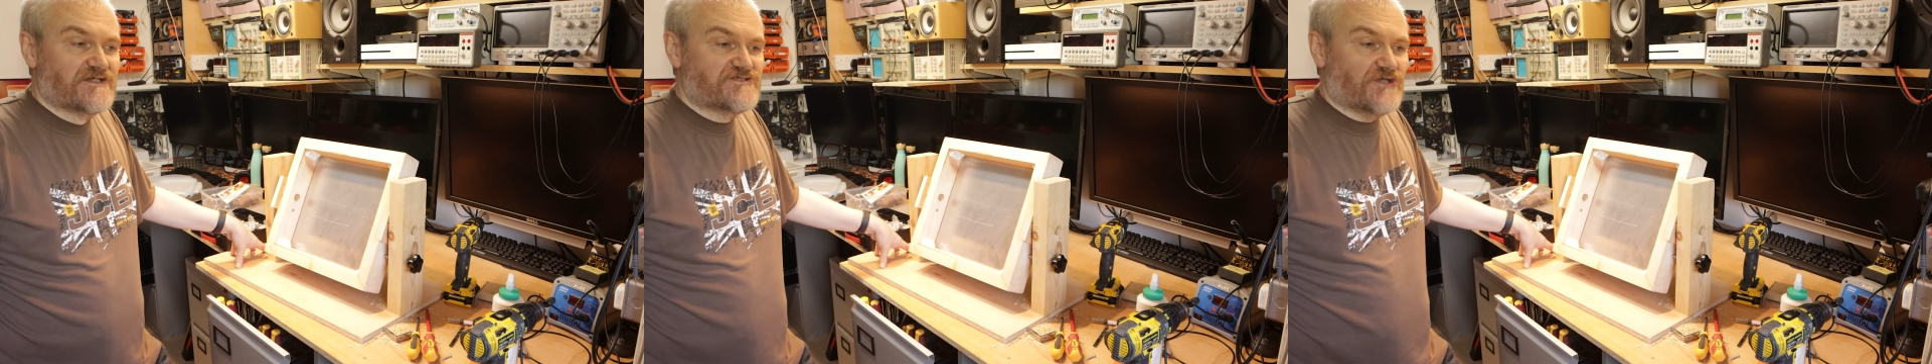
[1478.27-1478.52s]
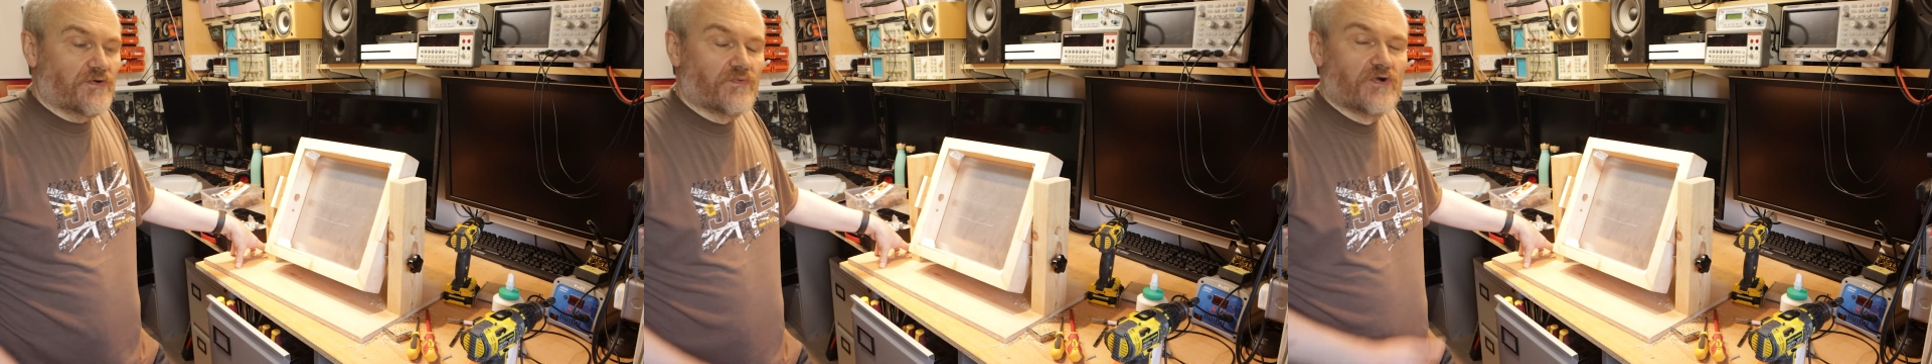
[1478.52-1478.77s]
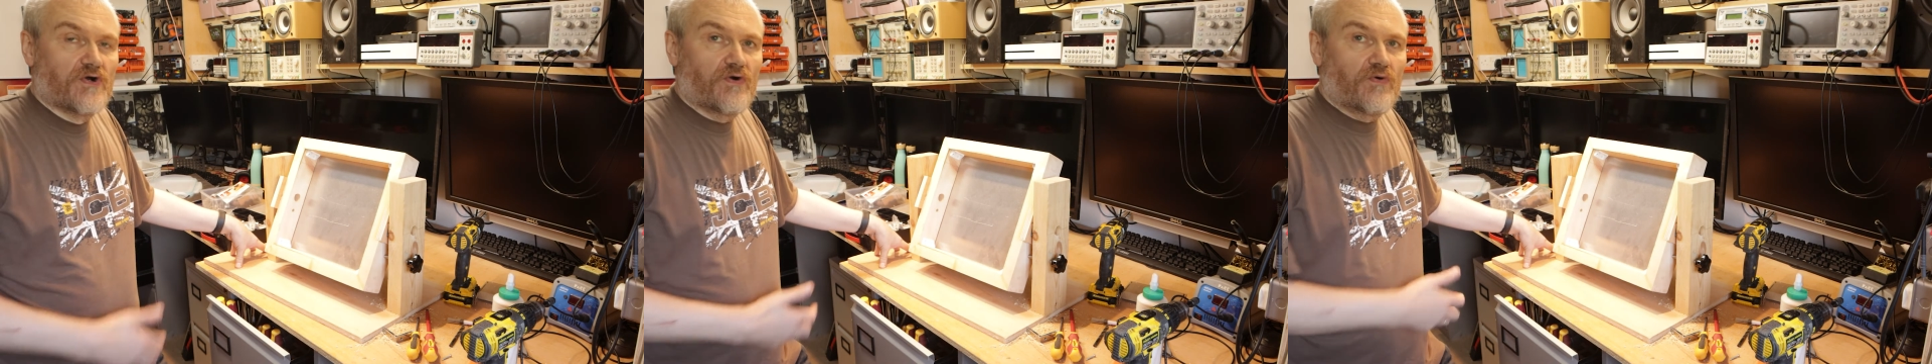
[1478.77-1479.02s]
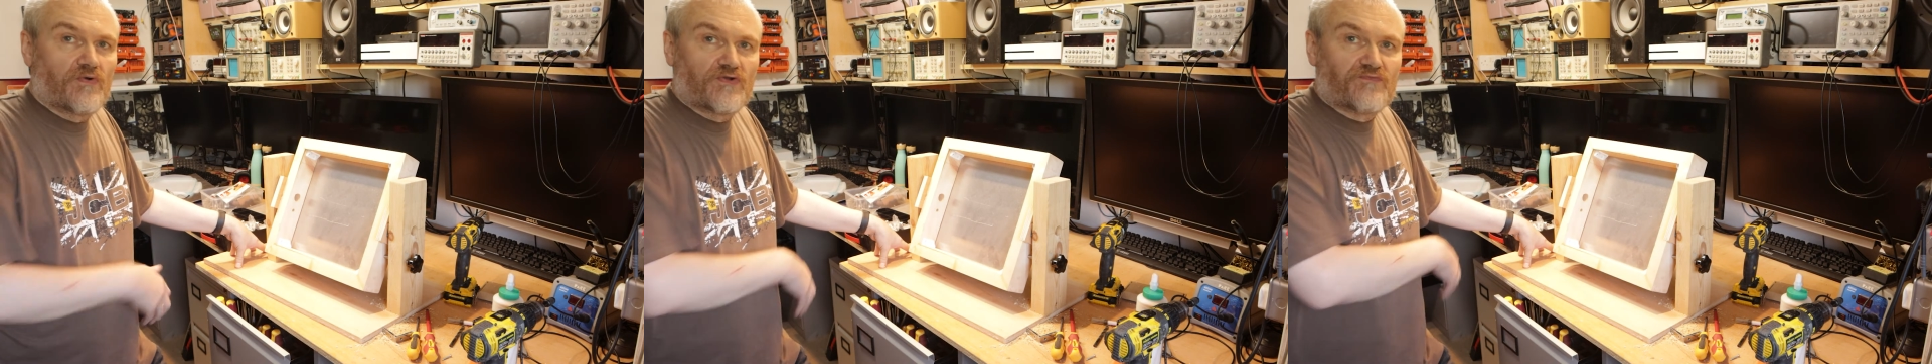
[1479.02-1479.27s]
So
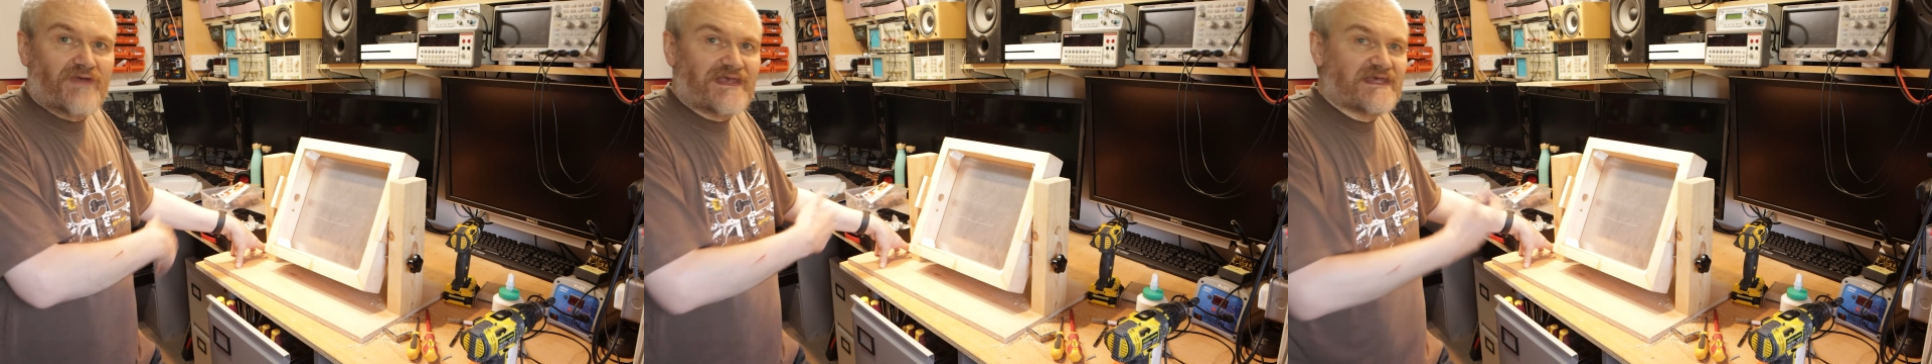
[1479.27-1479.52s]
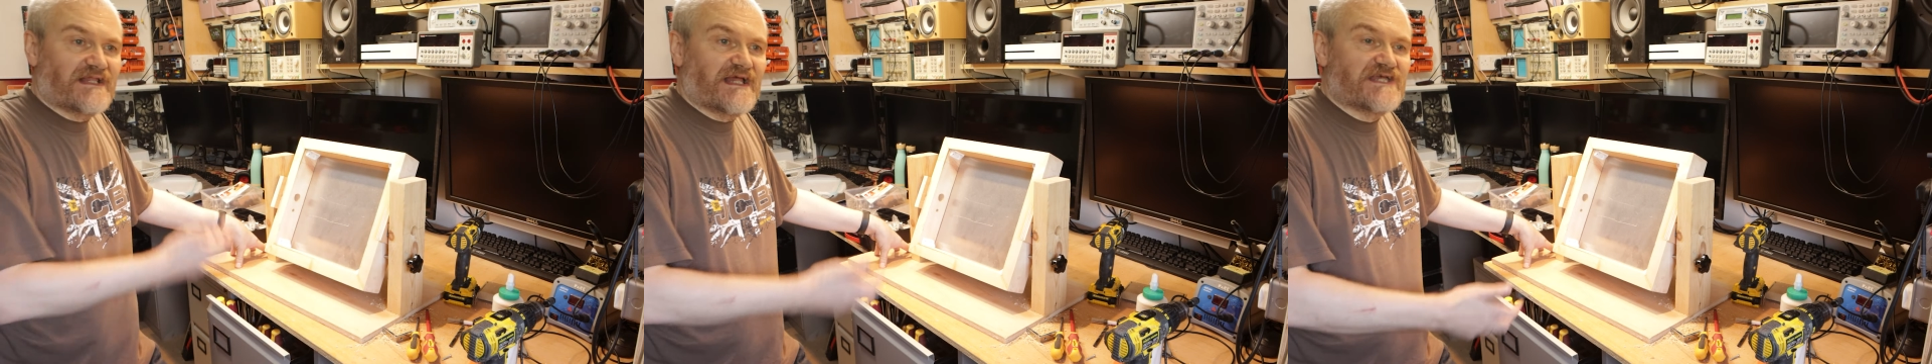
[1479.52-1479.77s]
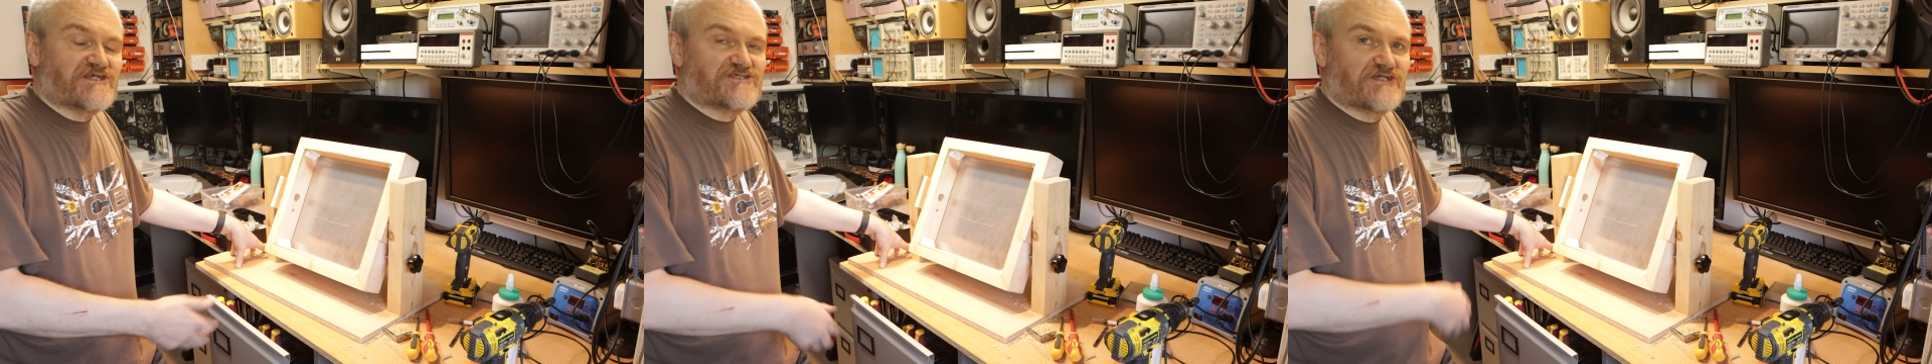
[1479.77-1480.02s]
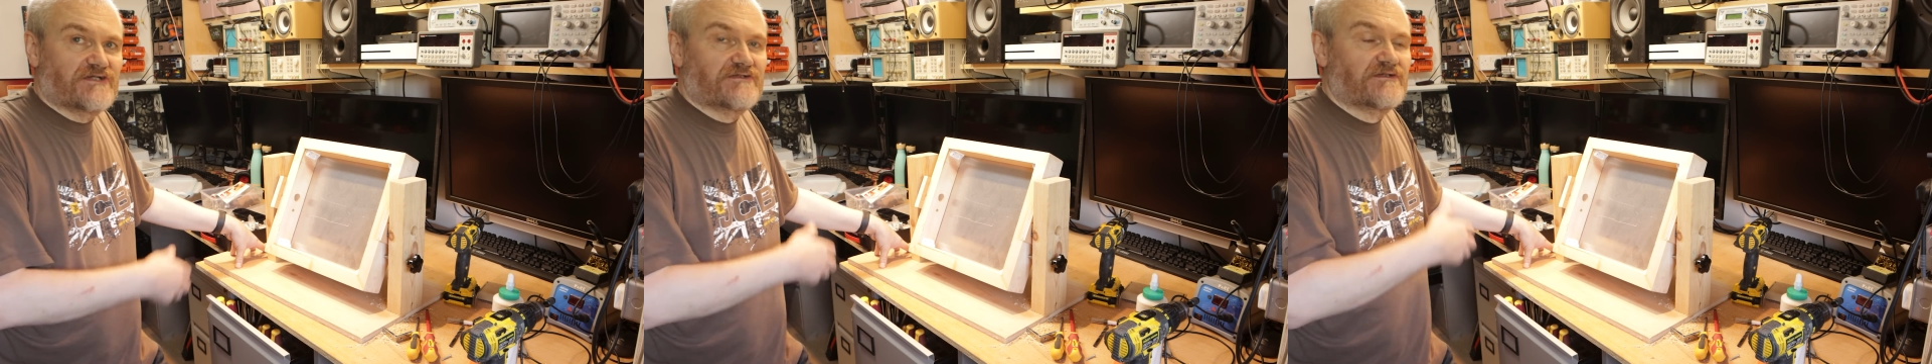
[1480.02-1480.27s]
all the
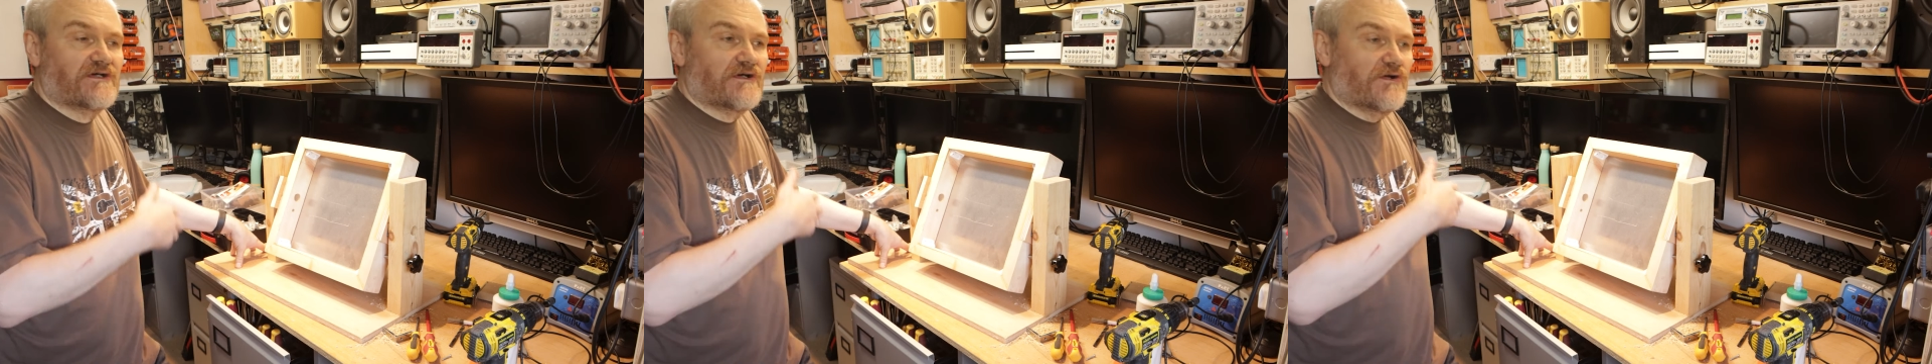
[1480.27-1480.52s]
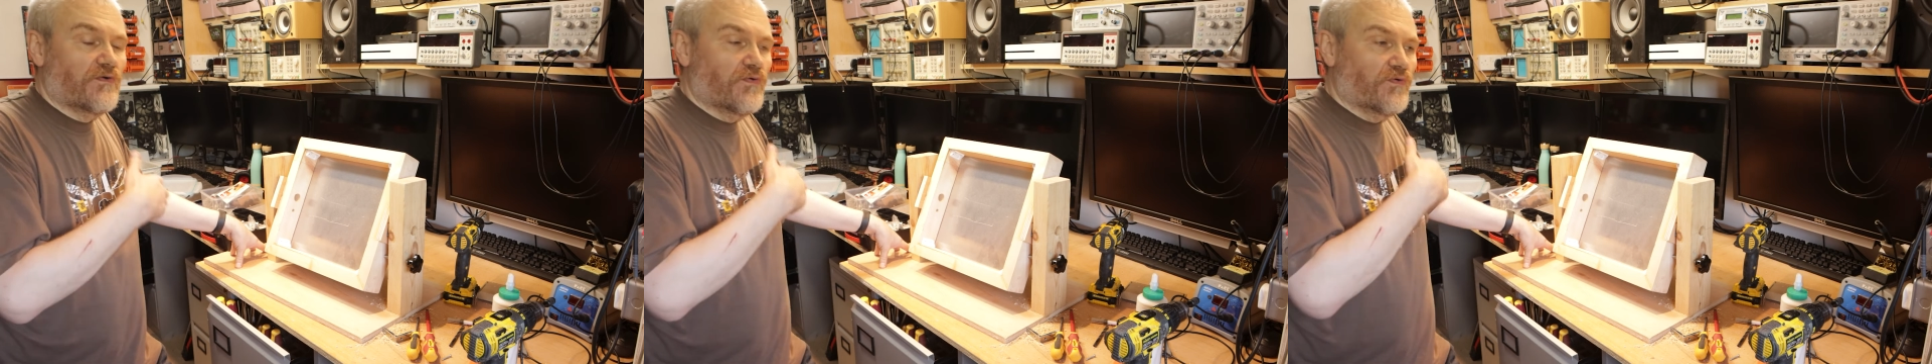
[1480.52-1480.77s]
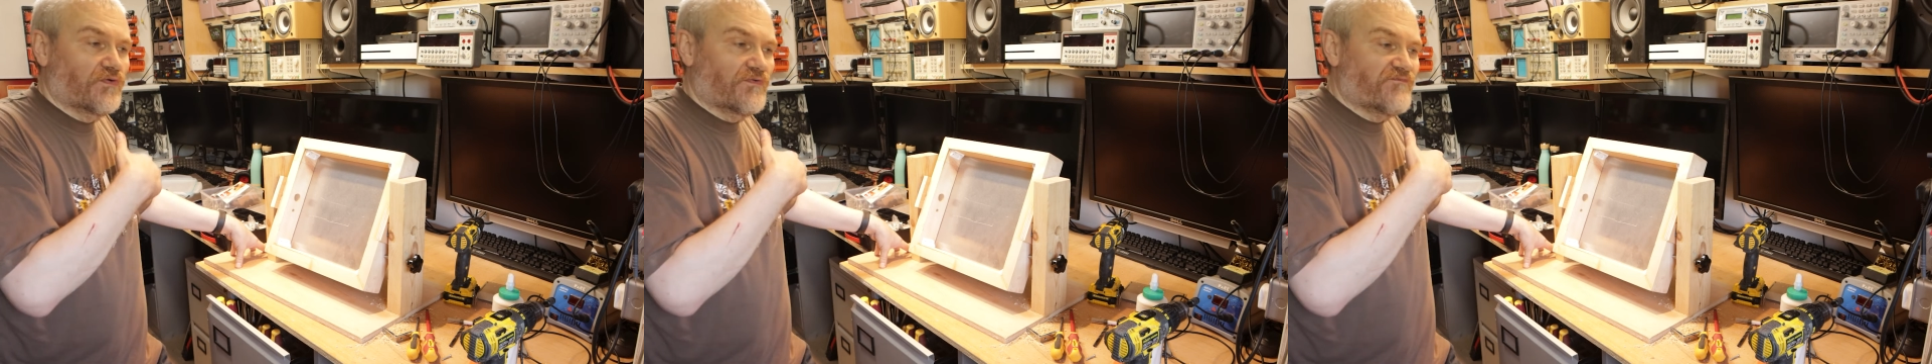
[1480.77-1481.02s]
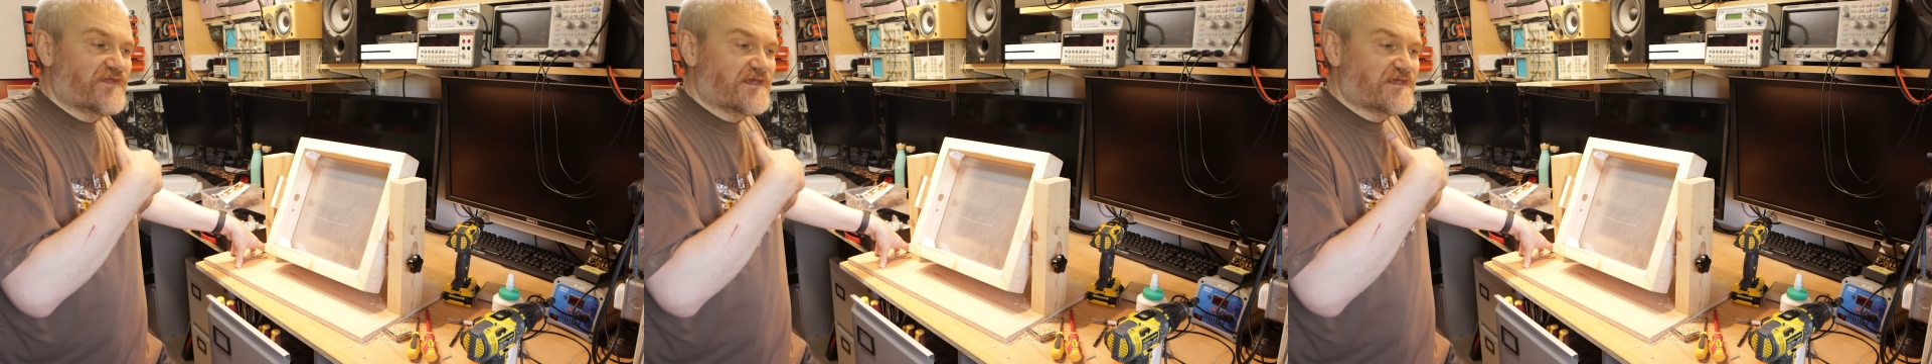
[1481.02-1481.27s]
regulation, all
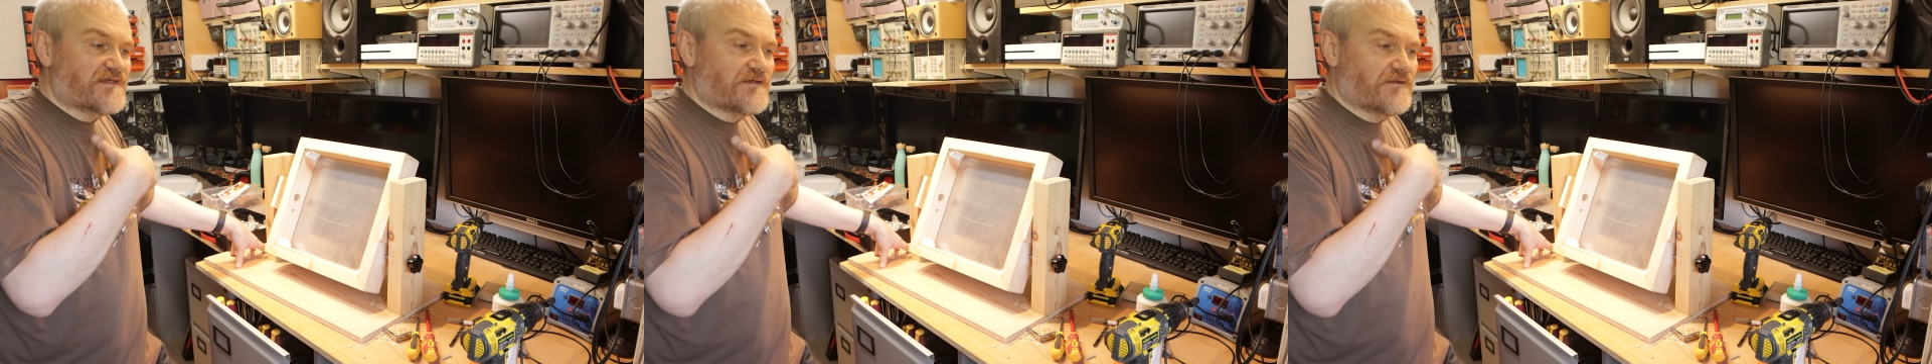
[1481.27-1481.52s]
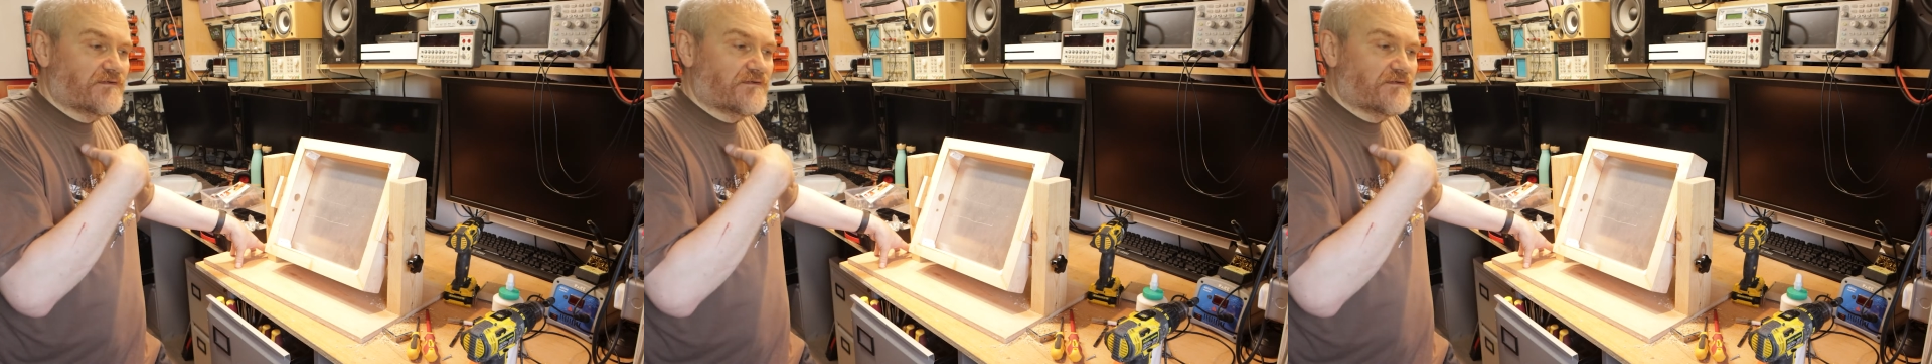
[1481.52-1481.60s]
of the